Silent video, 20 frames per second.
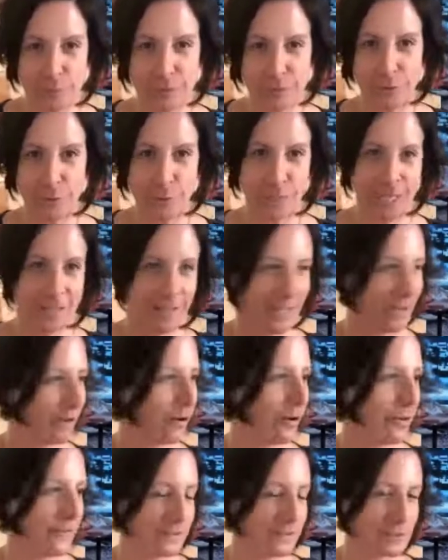So you get like
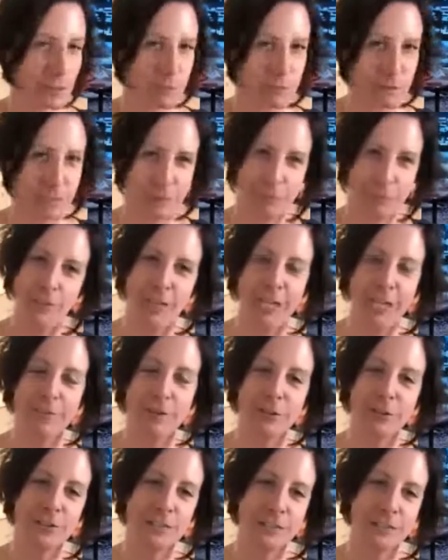all these earthy
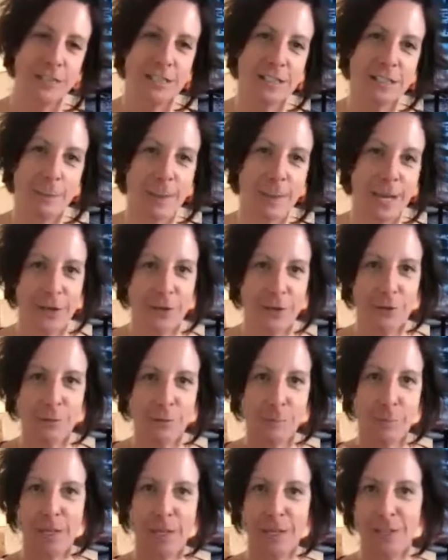flavors and the tomatoes,
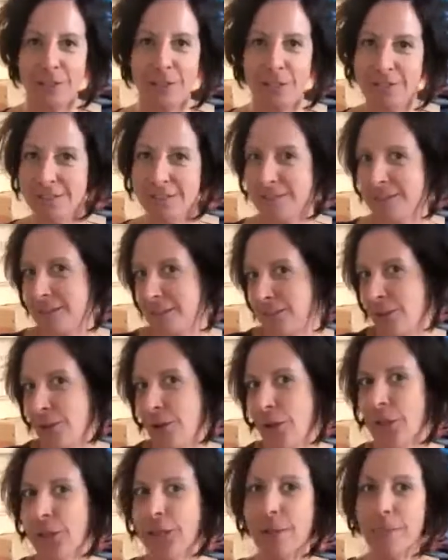but it's
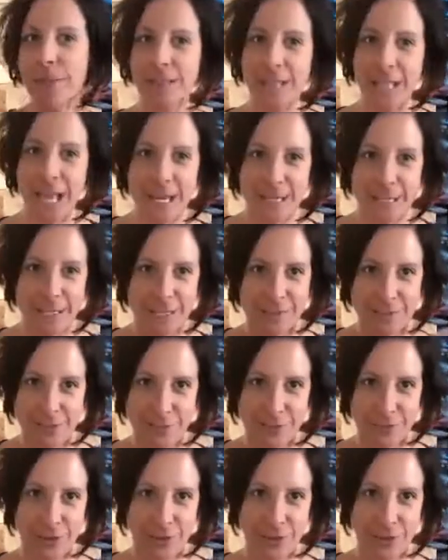still a little bit light because
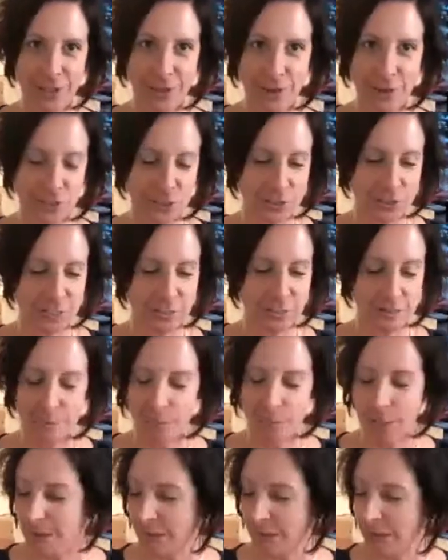you're, you know, just with
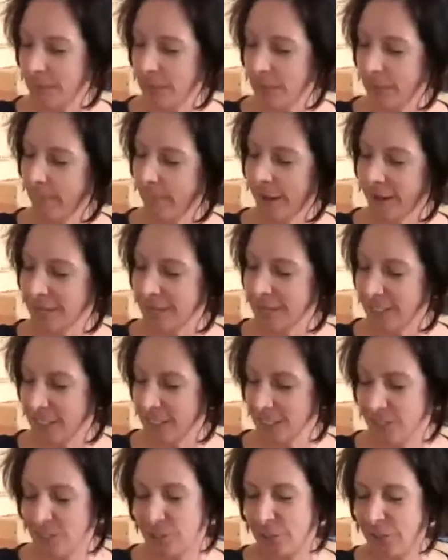a pasta
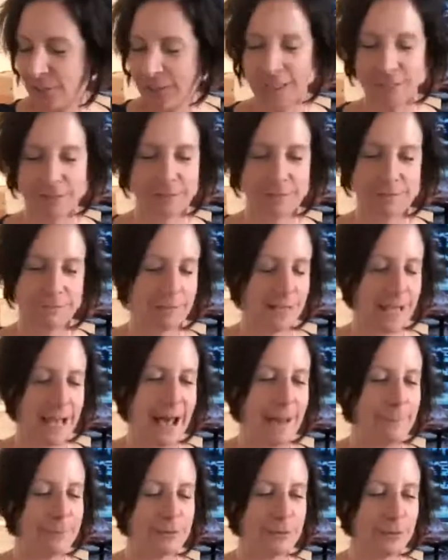dish. It's
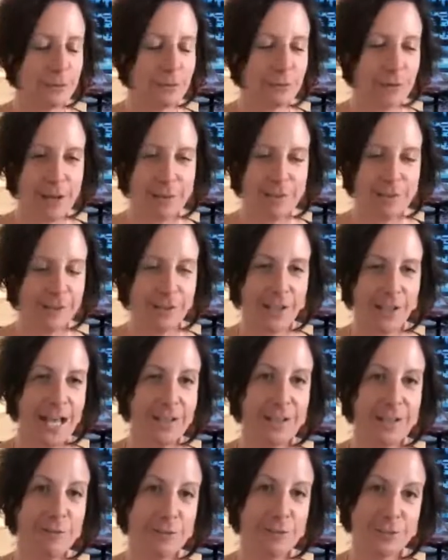absolutely phenomenal. I
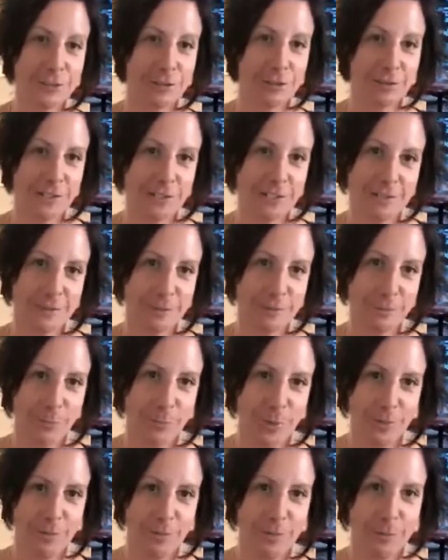love to serve this
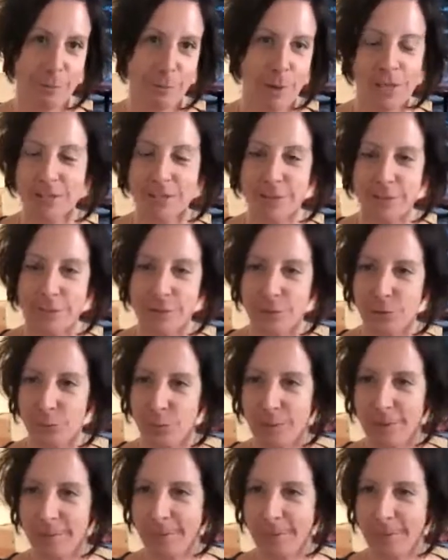one with pasta for sure.